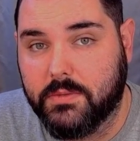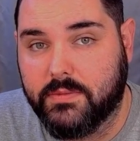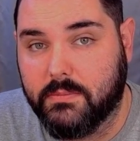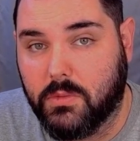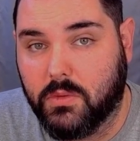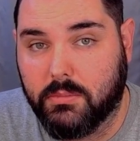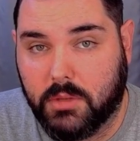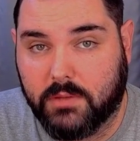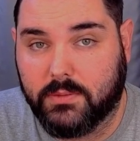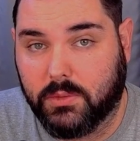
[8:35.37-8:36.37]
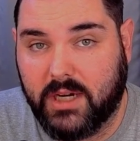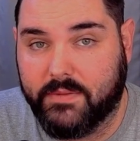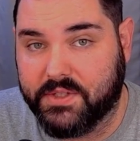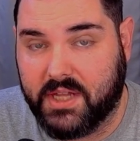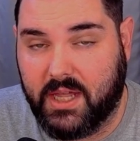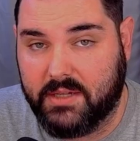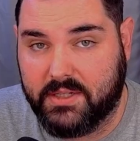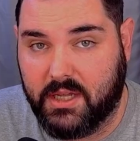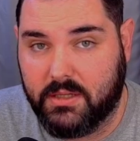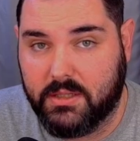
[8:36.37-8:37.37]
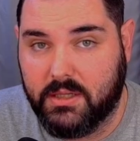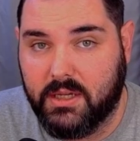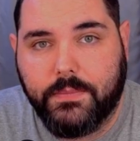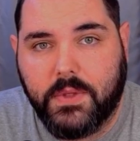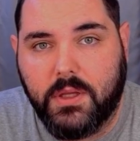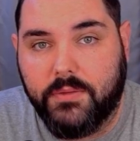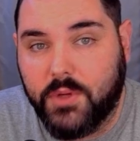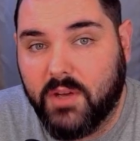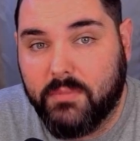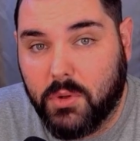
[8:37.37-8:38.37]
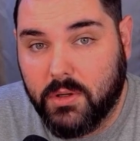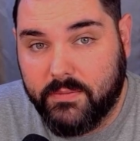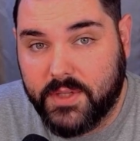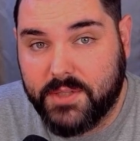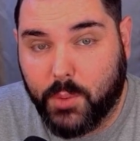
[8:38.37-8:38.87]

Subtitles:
for more Marvel Rivals content. If you have more Invisible